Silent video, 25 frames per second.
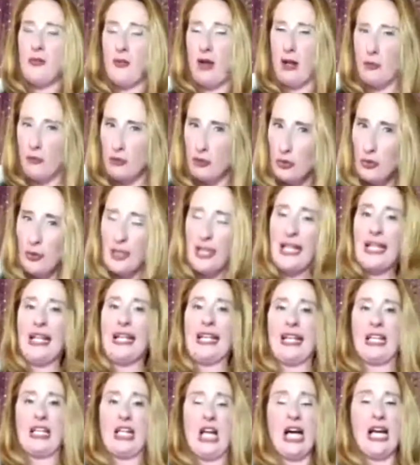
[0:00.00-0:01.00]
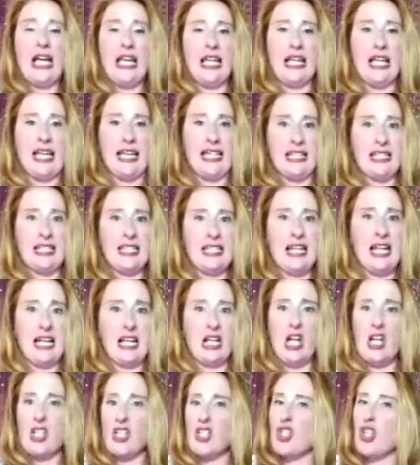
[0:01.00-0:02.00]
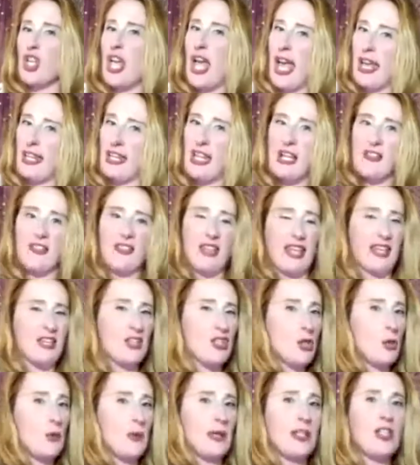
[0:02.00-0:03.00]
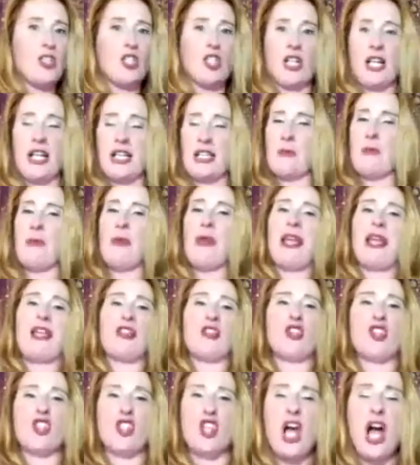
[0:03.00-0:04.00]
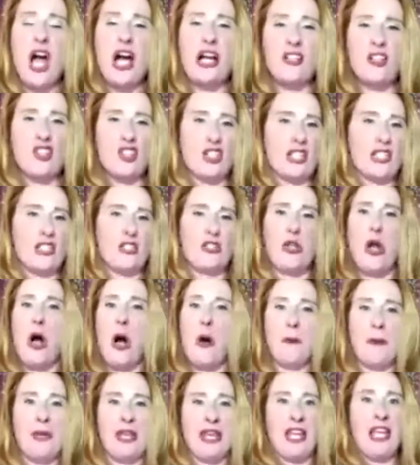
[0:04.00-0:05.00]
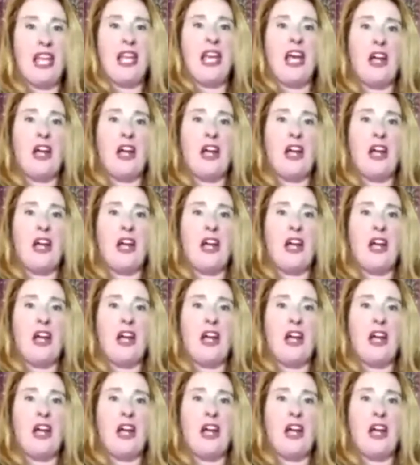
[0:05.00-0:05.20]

really annihilated in our culture and the intuition has been judged as not being